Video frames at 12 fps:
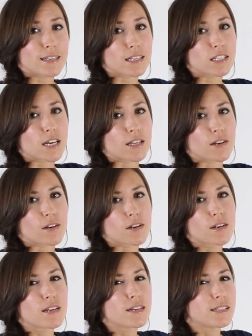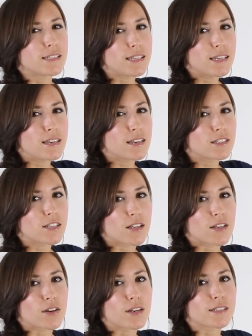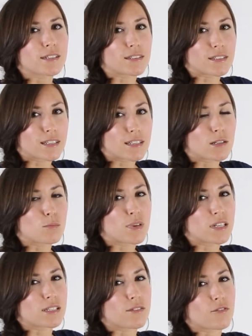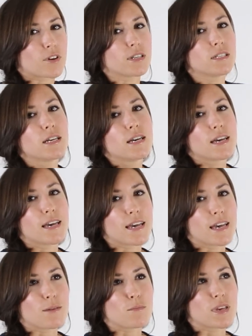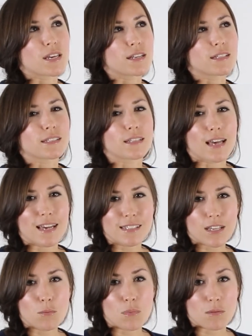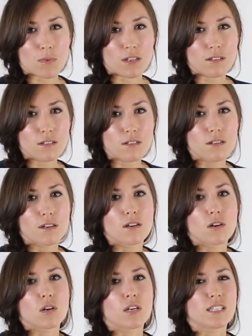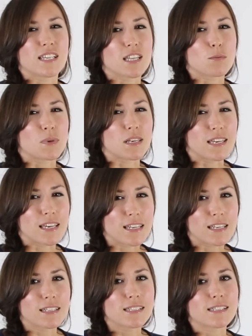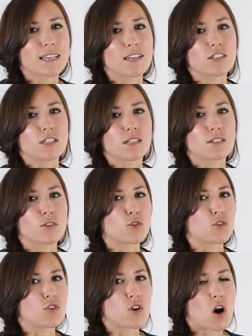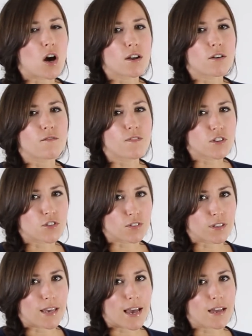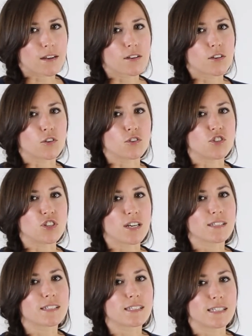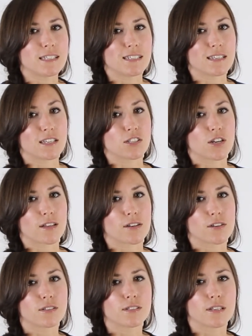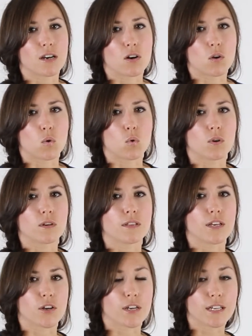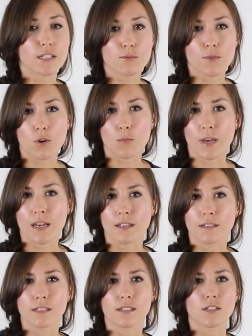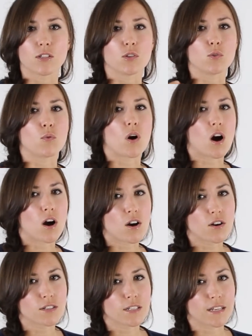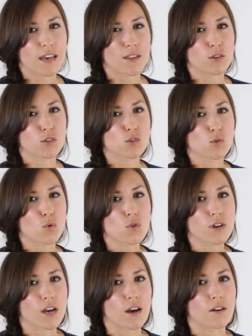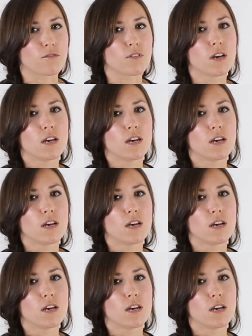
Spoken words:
each other. Seeing each other is a little bit different. It means less commitment. It's at the beginning stages. You're not official yet. You're just seeing each other. So there is romance. You are together sort of,